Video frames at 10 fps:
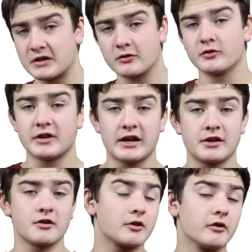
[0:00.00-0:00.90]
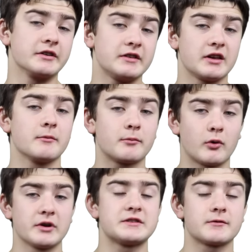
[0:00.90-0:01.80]
single day, you're going to get
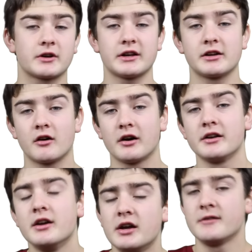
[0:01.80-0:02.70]
points for getting on.